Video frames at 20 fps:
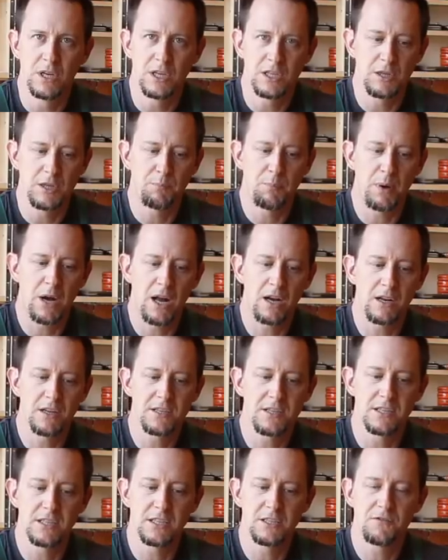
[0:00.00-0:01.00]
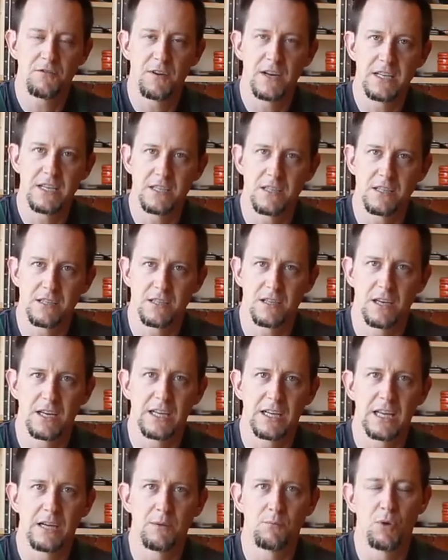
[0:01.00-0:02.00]
to polish these faces and
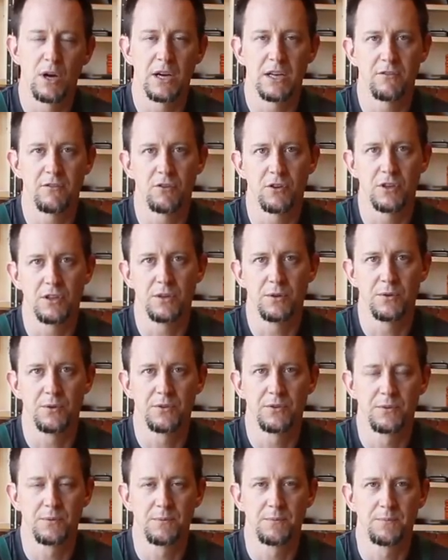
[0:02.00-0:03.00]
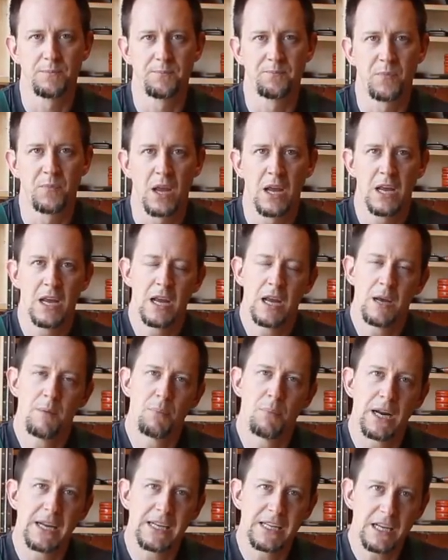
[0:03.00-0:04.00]
get them ready for use.
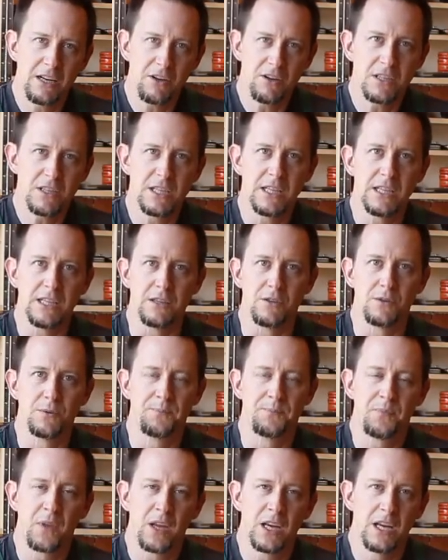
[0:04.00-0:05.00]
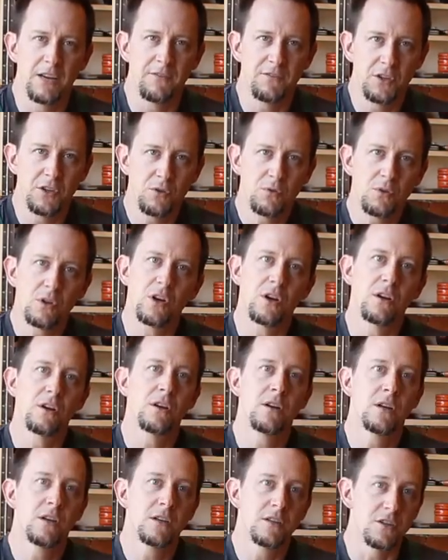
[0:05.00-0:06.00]
But I guarantee you, if you
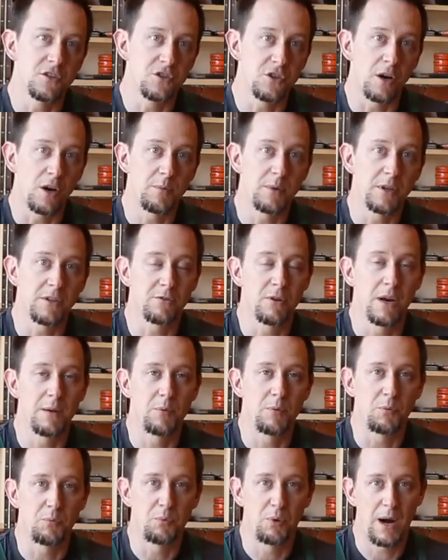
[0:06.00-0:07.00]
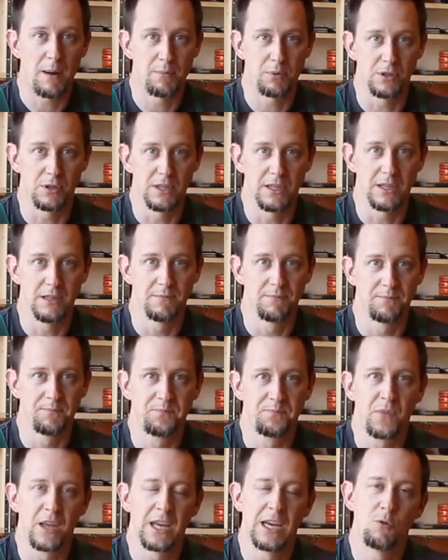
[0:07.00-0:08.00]
learn to sharpen a scraper properly,
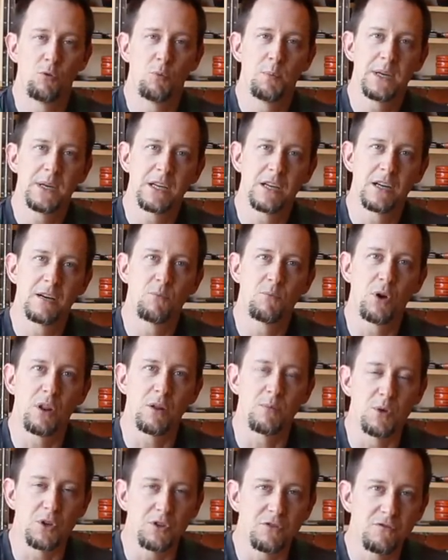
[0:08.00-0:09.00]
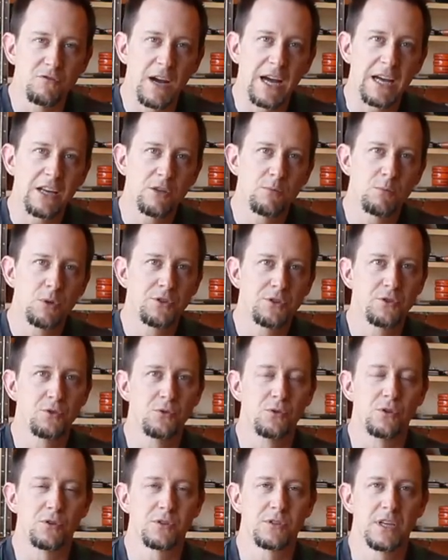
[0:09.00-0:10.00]
it will become one of the most valuable
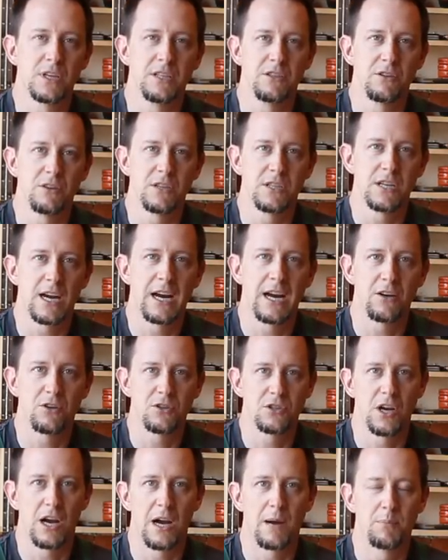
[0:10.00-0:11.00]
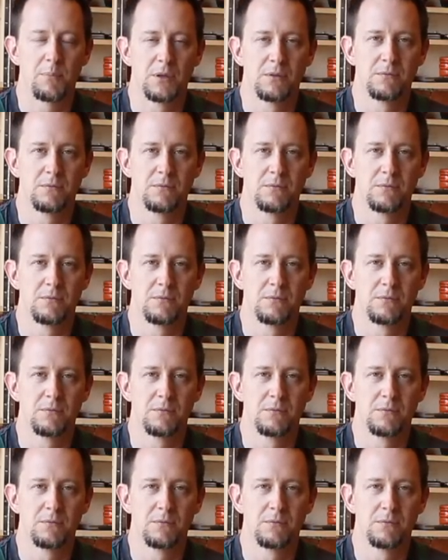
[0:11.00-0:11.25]
tools in your entire shop.